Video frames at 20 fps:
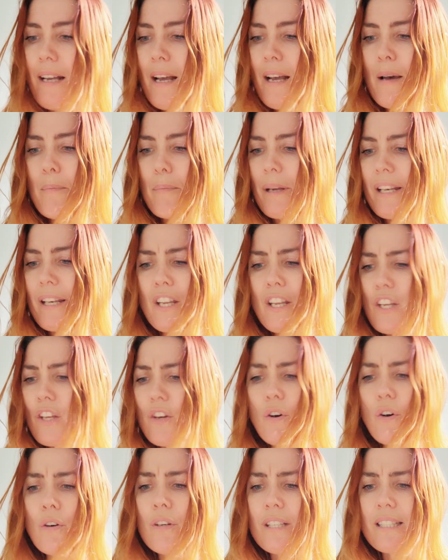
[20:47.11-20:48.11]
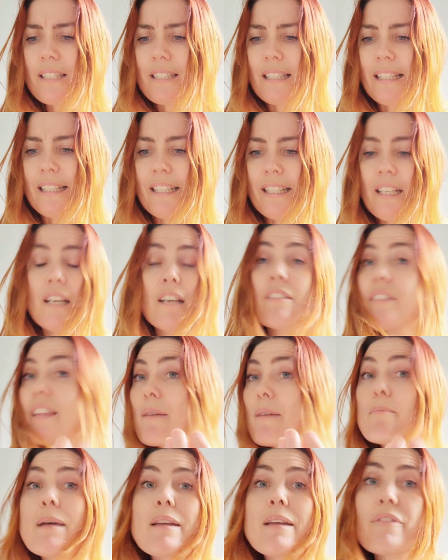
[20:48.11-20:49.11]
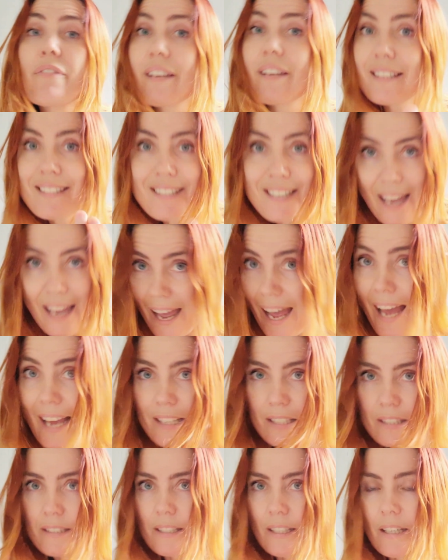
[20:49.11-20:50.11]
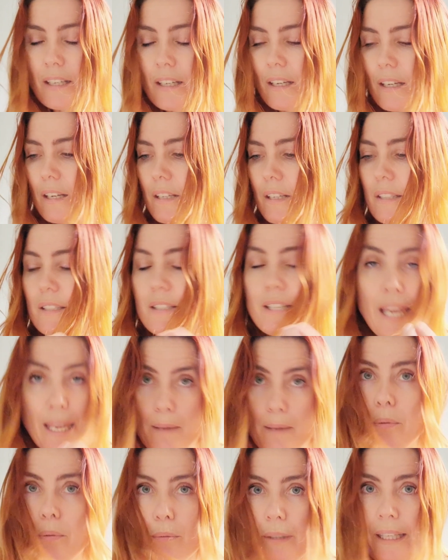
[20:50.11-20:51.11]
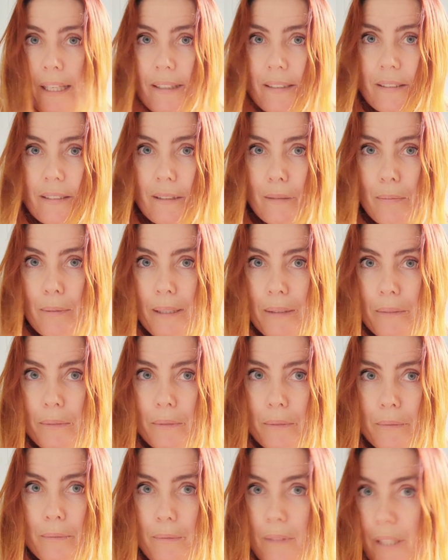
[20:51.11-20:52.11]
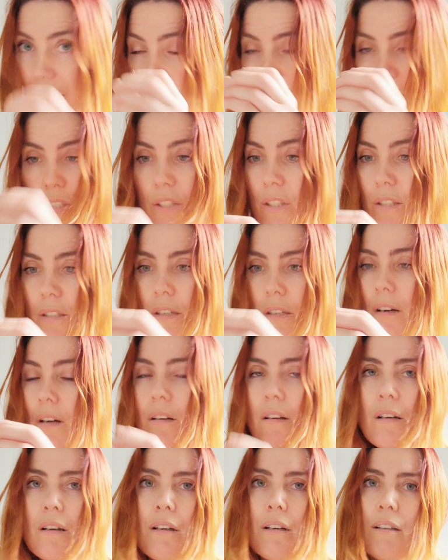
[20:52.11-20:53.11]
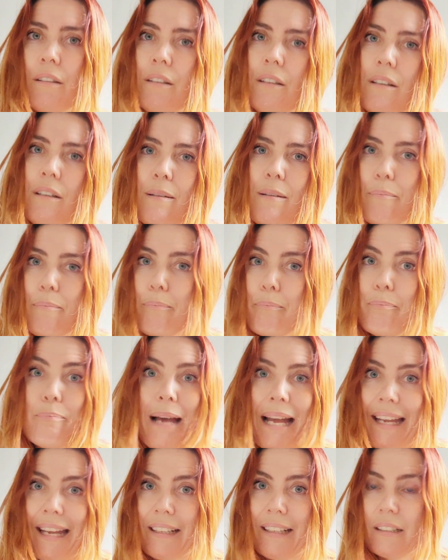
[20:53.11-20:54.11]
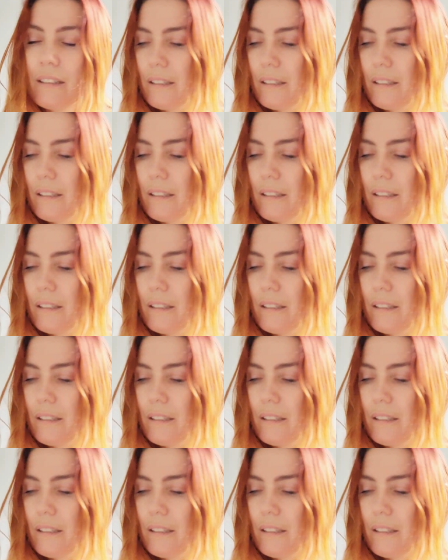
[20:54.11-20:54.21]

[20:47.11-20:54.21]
But honestly, they make fantastic table legs as well. Like you just bang.